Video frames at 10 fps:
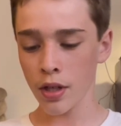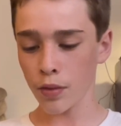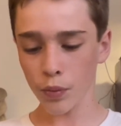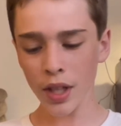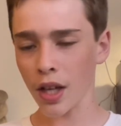
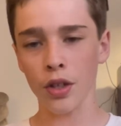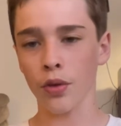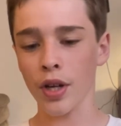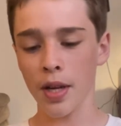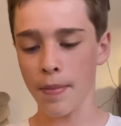Really
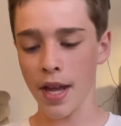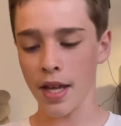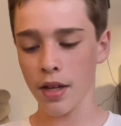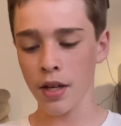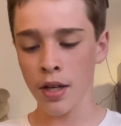underrated
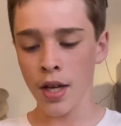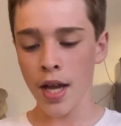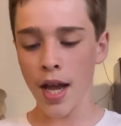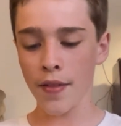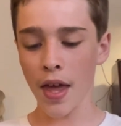band.
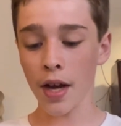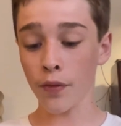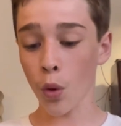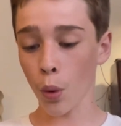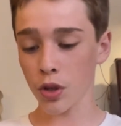And then, of
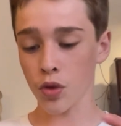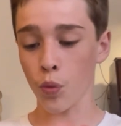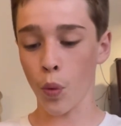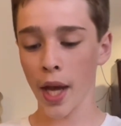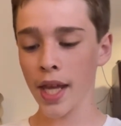course,
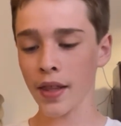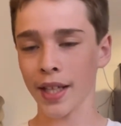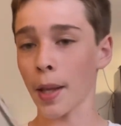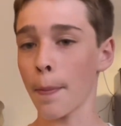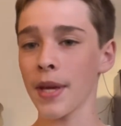Wait,
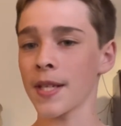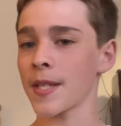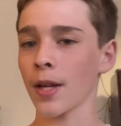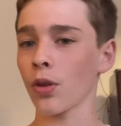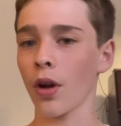like the big
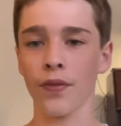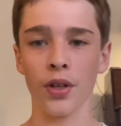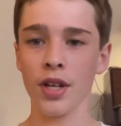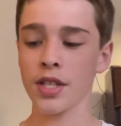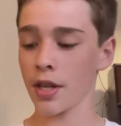single off here,
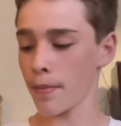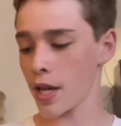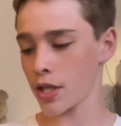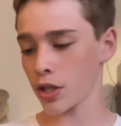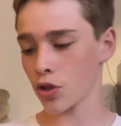is an
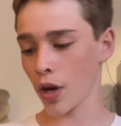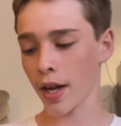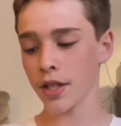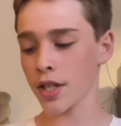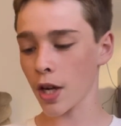amazing
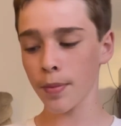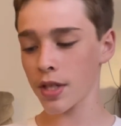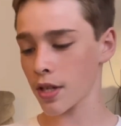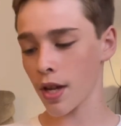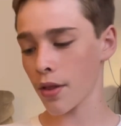track. Tell Me
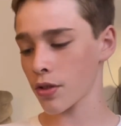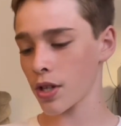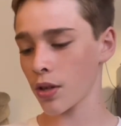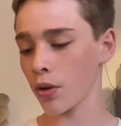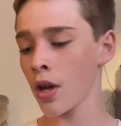is another
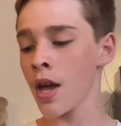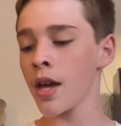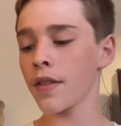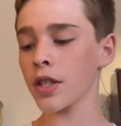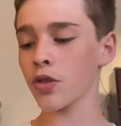single.
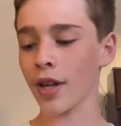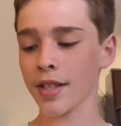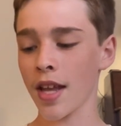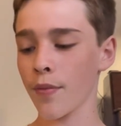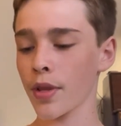Then track
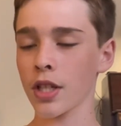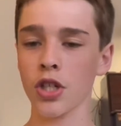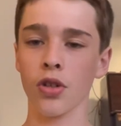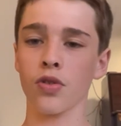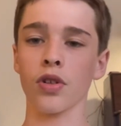10, When the
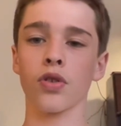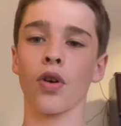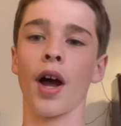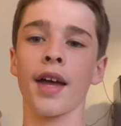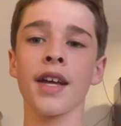Children
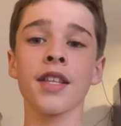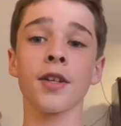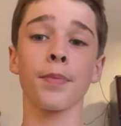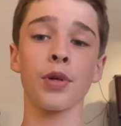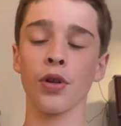Cry. It's a
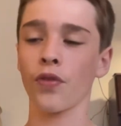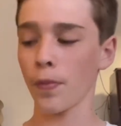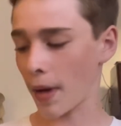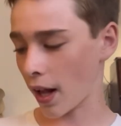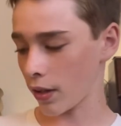beautiful
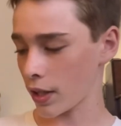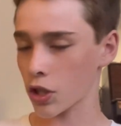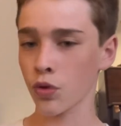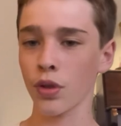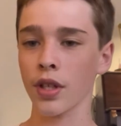ballad. It
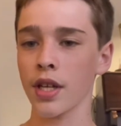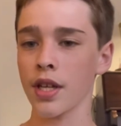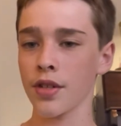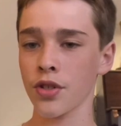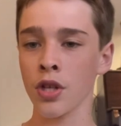truly
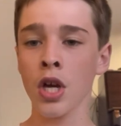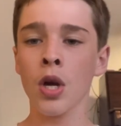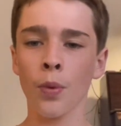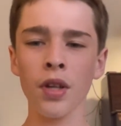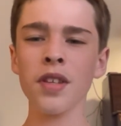is.
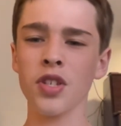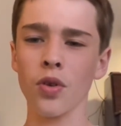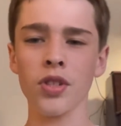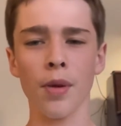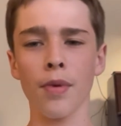One of the
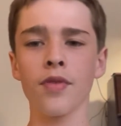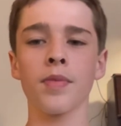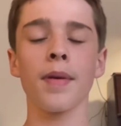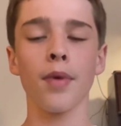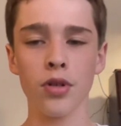songs that moves
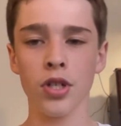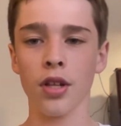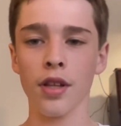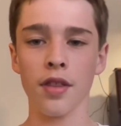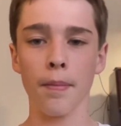me
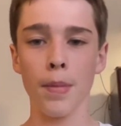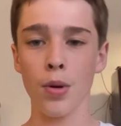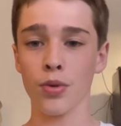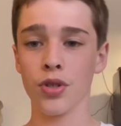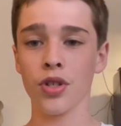emotionally the
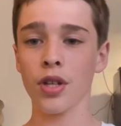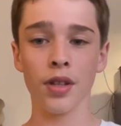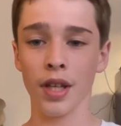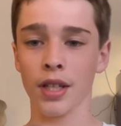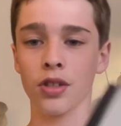most.
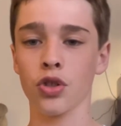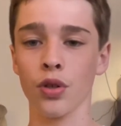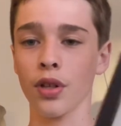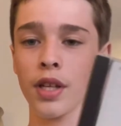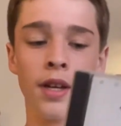Like,
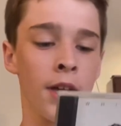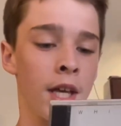truly.